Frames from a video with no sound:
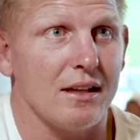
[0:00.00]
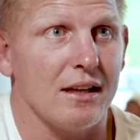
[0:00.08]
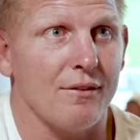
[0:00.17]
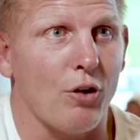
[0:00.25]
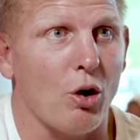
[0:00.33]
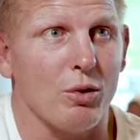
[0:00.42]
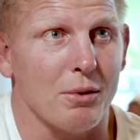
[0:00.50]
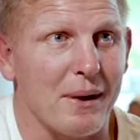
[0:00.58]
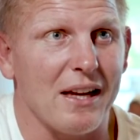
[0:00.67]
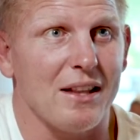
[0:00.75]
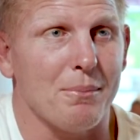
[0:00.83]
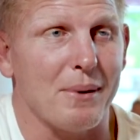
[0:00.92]
if I want to
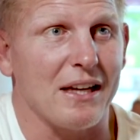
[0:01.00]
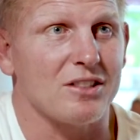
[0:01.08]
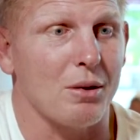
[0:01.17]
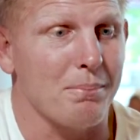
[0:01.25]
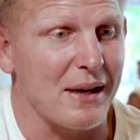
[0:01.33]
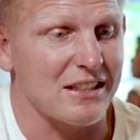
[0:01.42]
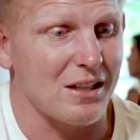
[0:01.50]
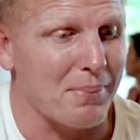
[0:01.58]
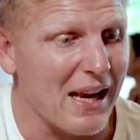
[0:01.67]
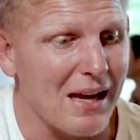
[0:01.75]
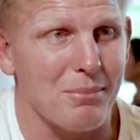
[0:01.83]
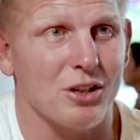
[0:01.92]
be the best, I'm best to
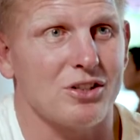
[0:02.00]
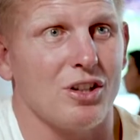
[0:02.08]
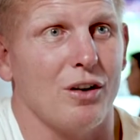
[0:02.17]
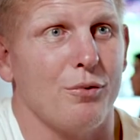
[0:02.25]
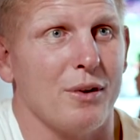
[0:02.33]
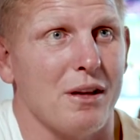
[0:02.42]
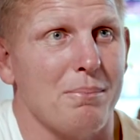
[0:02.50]
pair myself with the